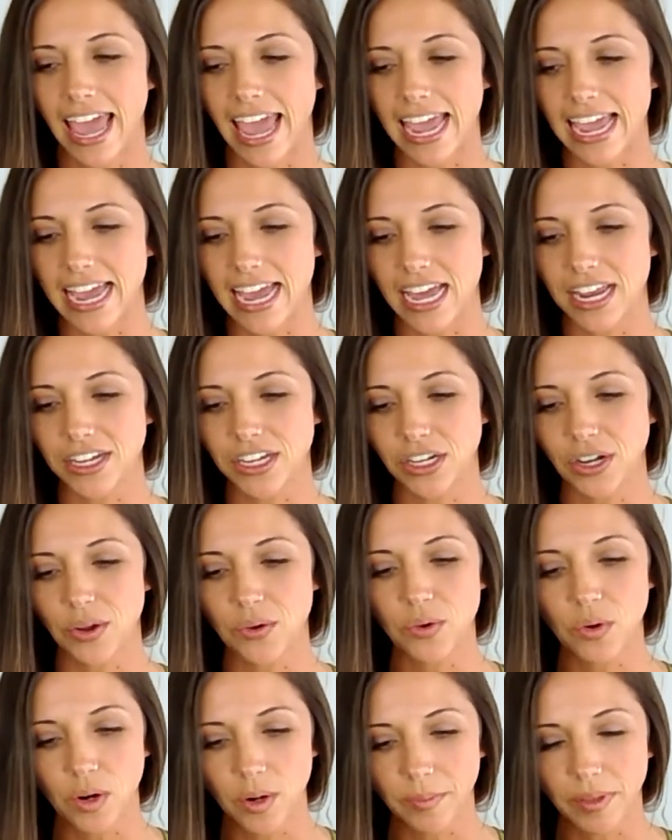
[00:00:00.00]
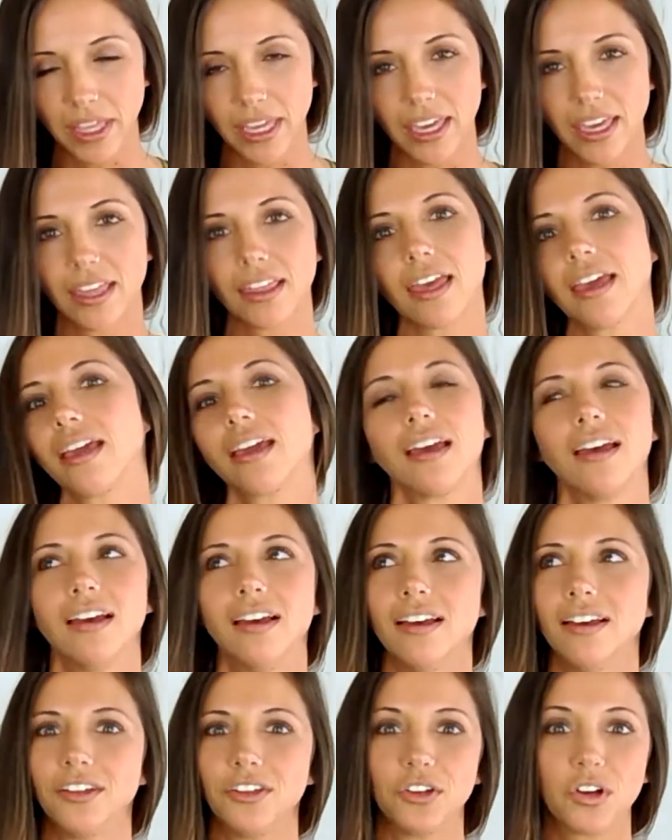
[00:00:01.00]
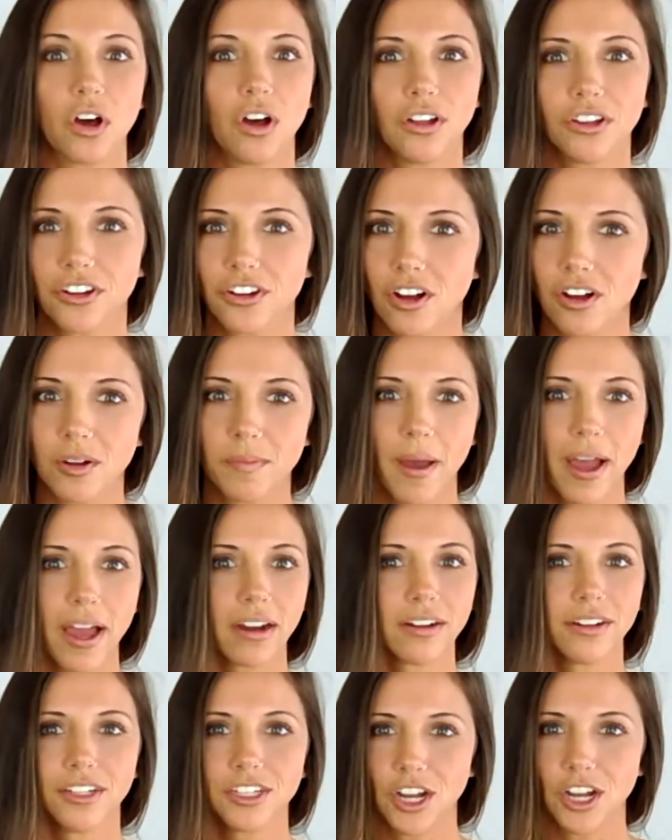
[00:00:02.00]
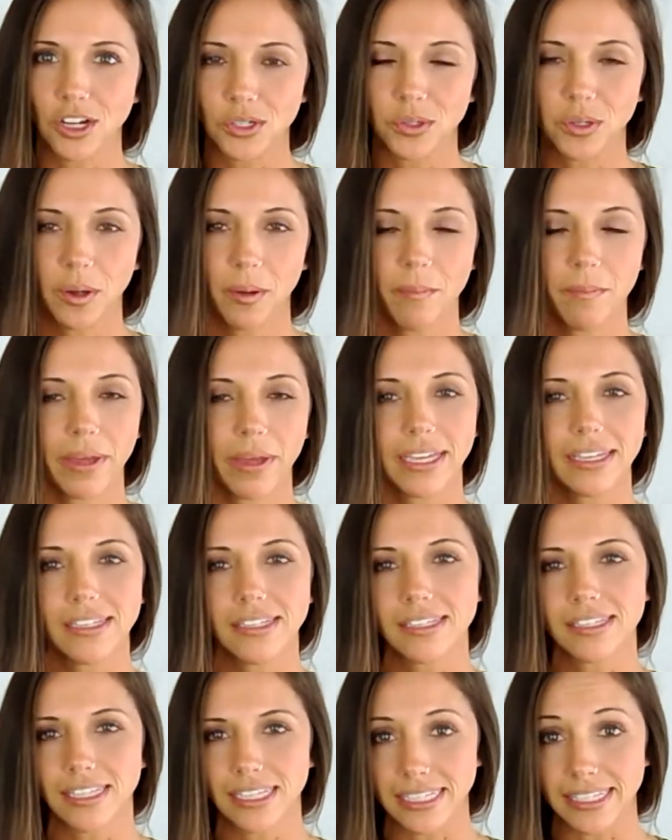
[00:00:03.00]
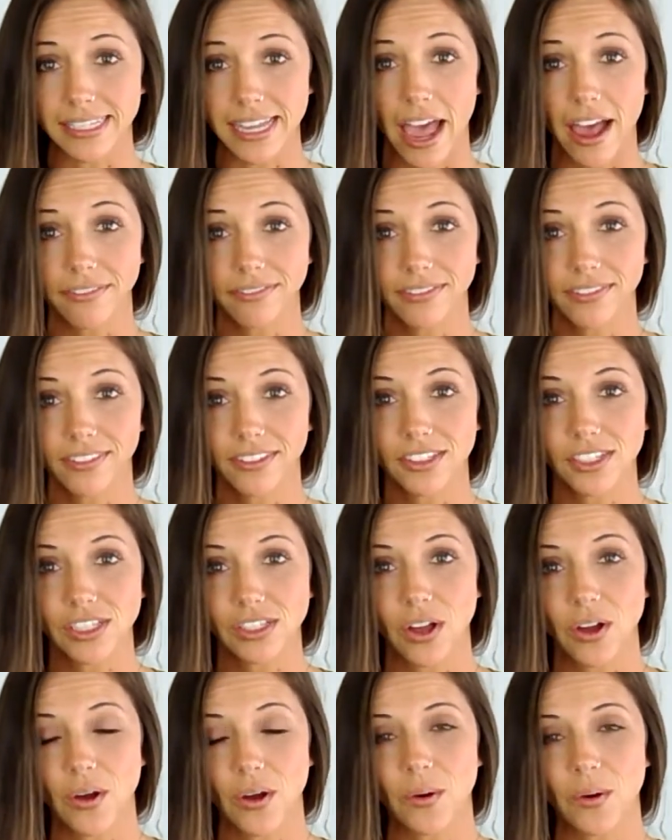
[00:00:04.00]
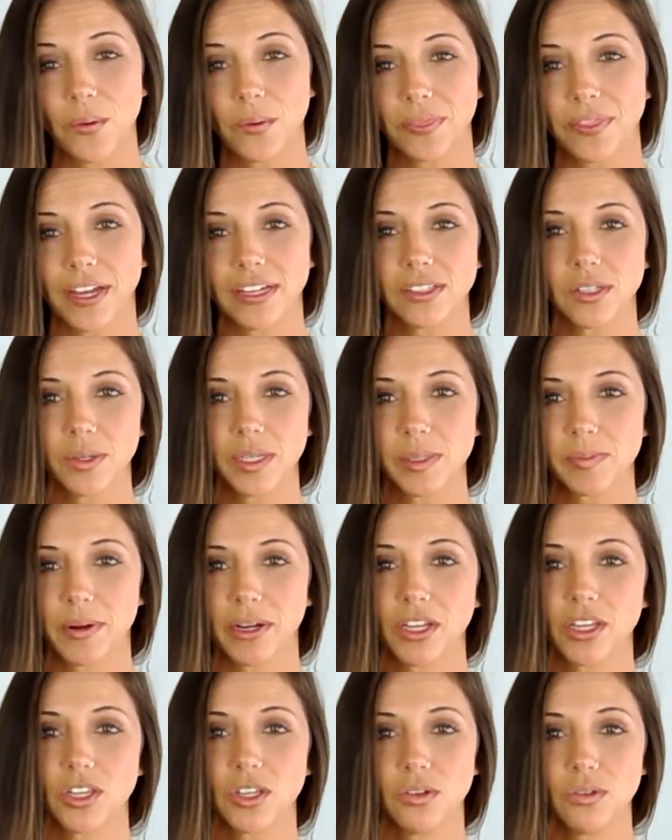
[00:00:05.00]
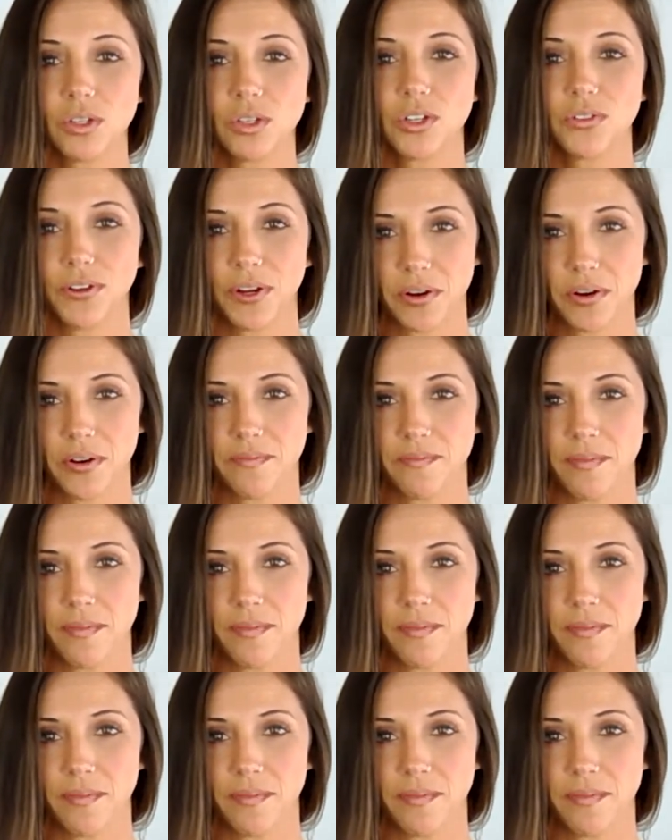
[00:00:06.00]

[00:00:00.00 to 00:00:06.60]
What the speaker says: And normally, like, you call your dog back or you talk to him, but he's deaf, so that's always been a huge fear